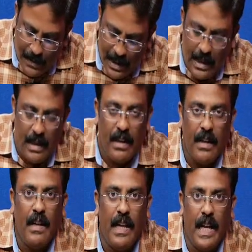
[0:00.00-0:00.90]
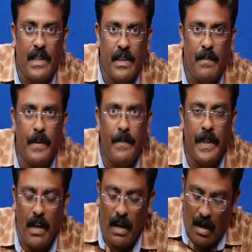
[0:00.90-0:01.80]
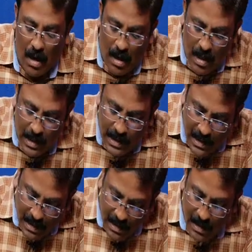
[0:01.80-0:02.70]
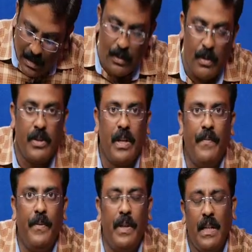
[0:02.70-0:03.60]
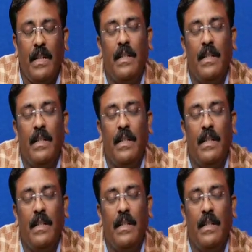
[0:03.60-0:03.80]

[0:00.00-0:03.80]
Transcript: be exist between all other nodes of your